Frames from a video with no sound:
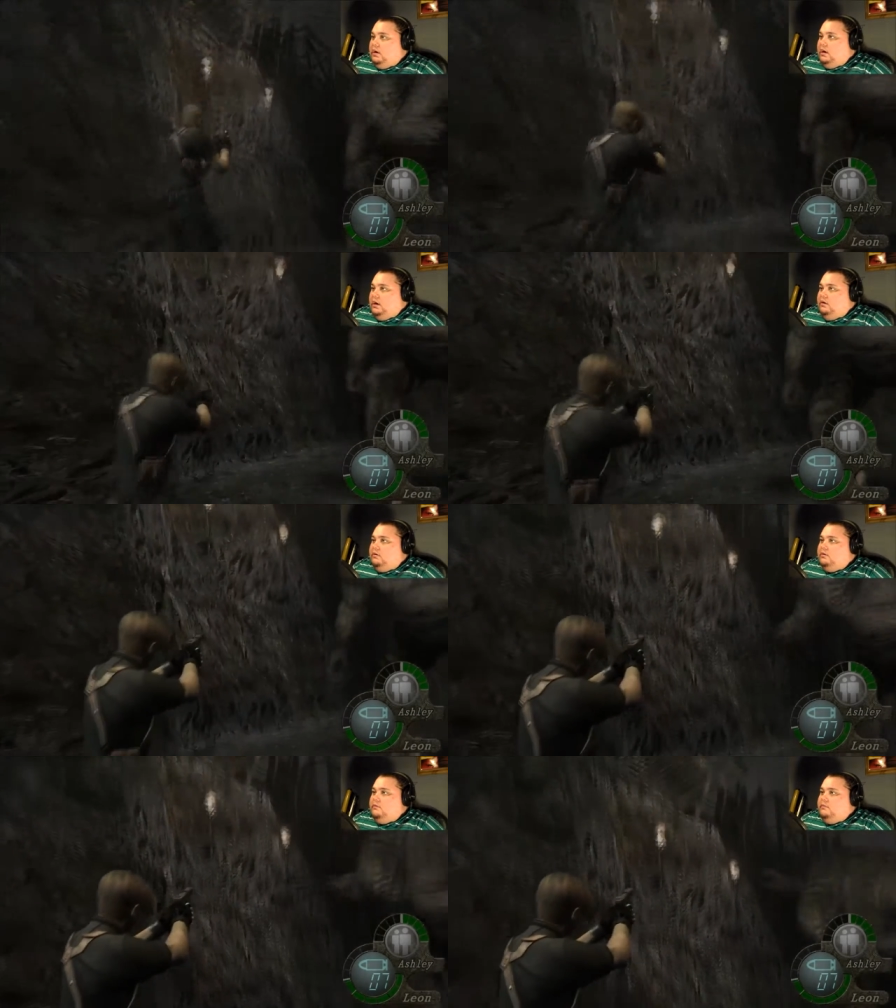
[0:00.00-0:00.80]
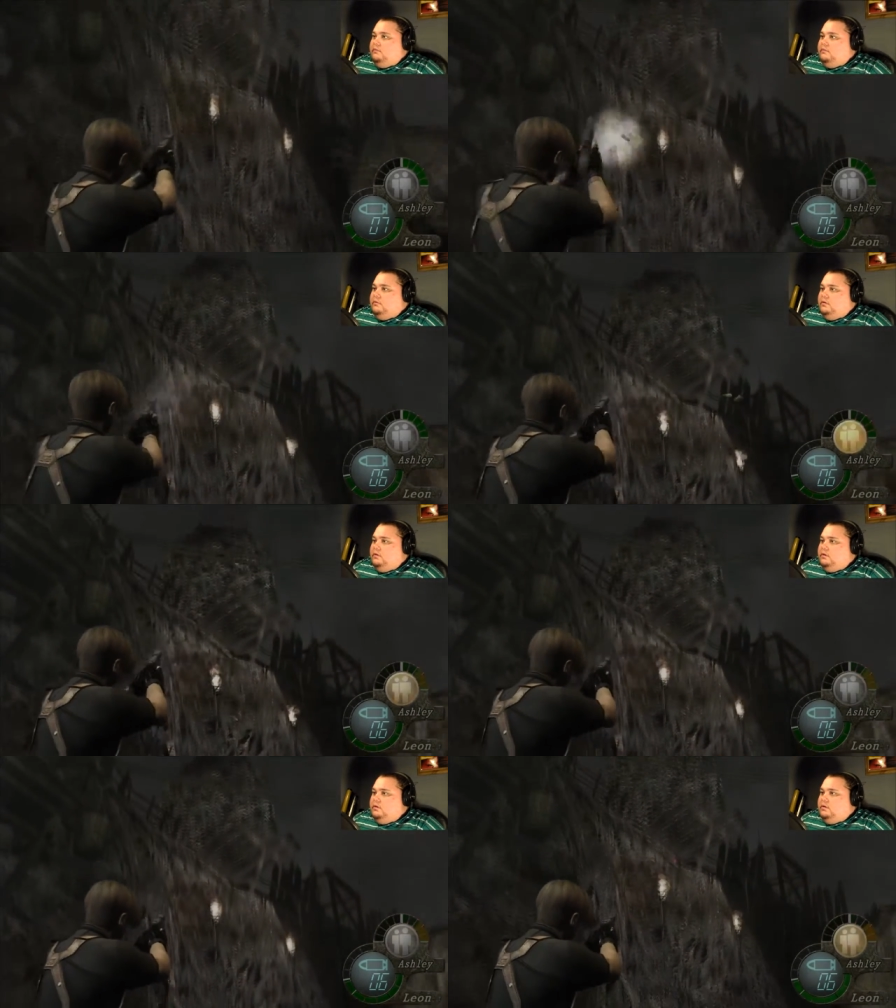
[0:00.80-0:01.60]
Oh
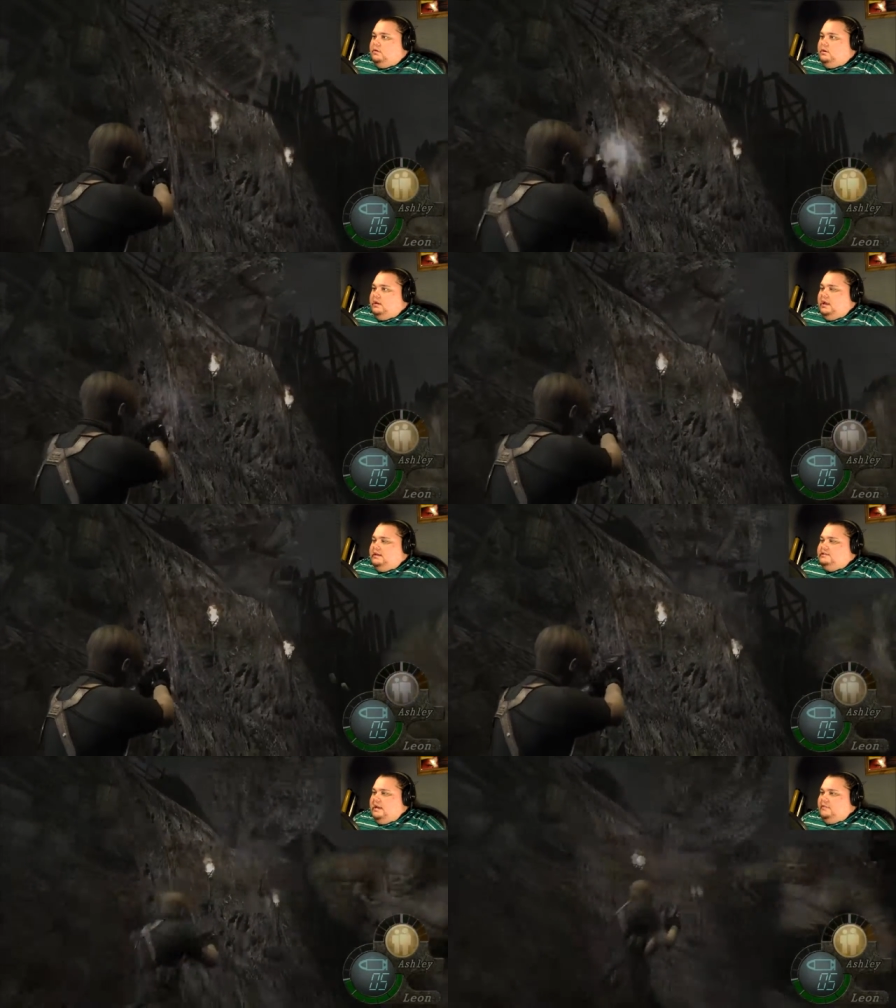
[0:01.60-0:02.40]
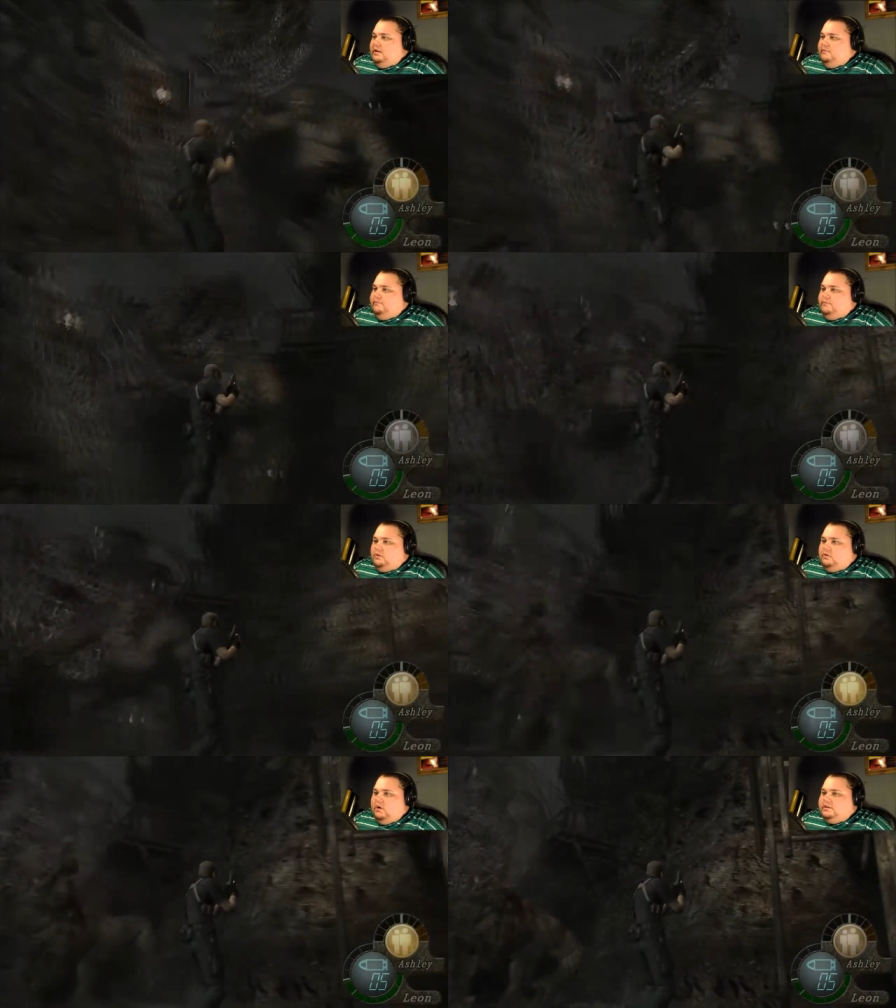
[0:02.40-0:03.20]
no! God damn
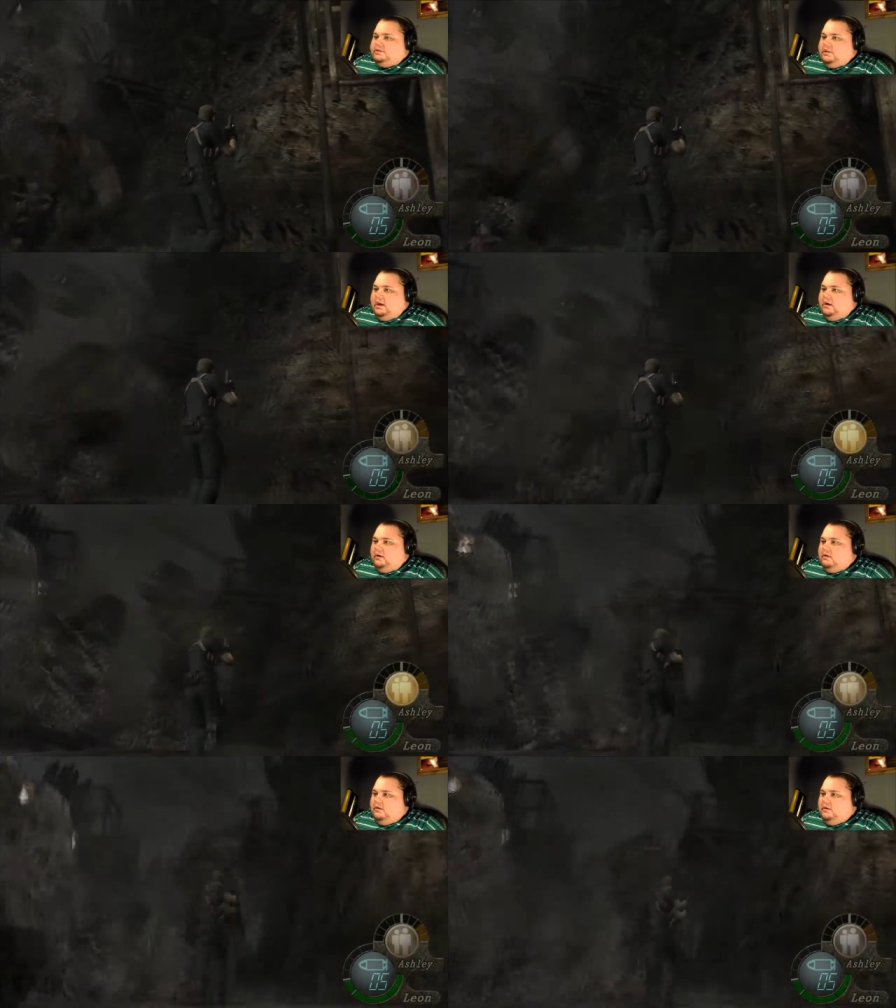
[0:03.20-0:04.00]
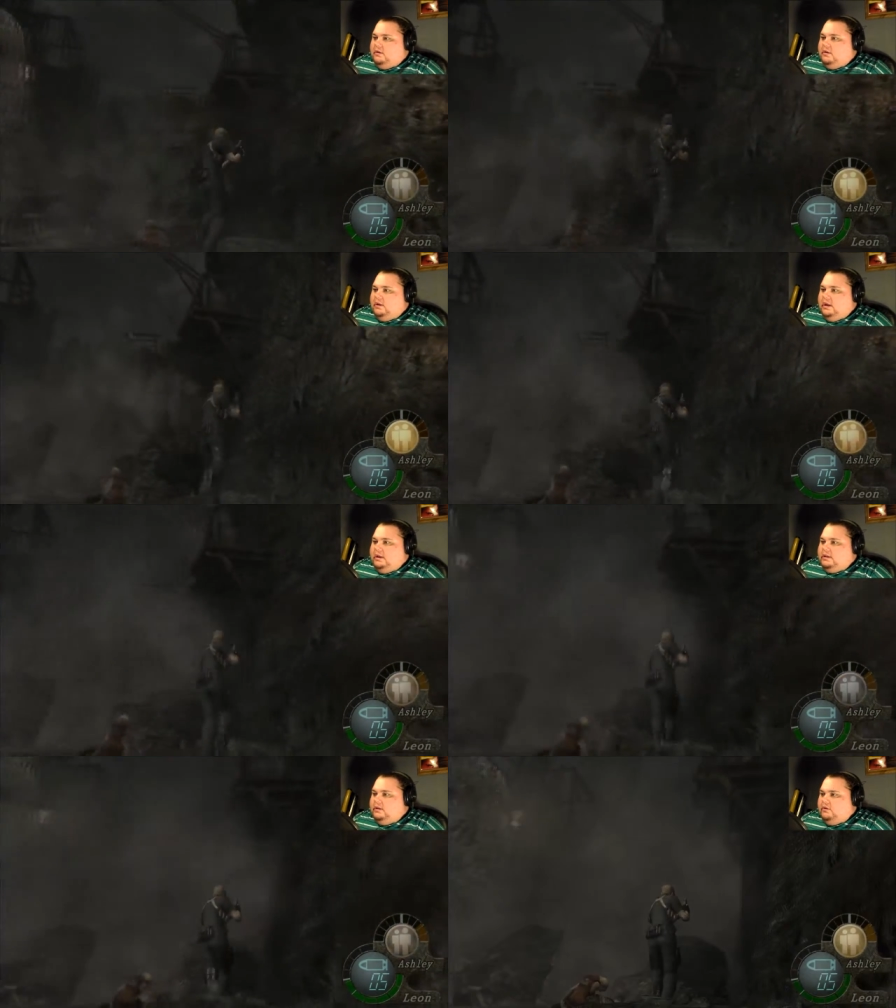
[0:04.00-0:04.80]
it! Punch, there.
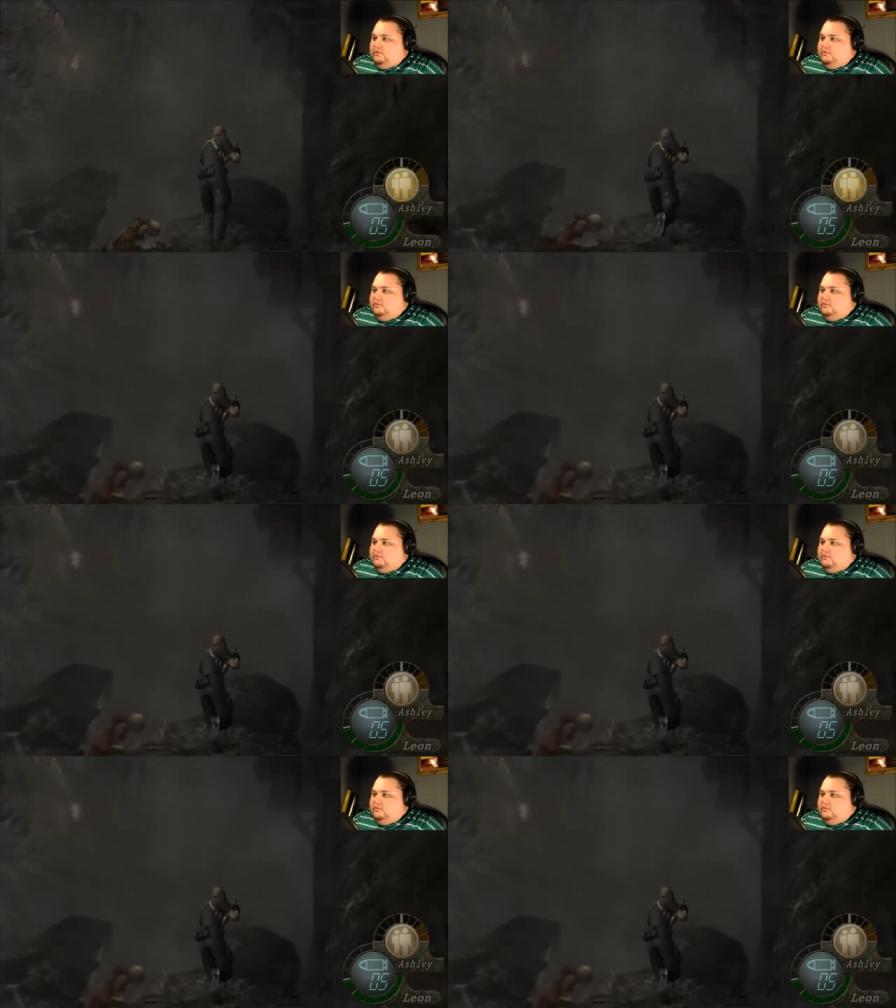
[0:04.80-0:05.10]
Thank you.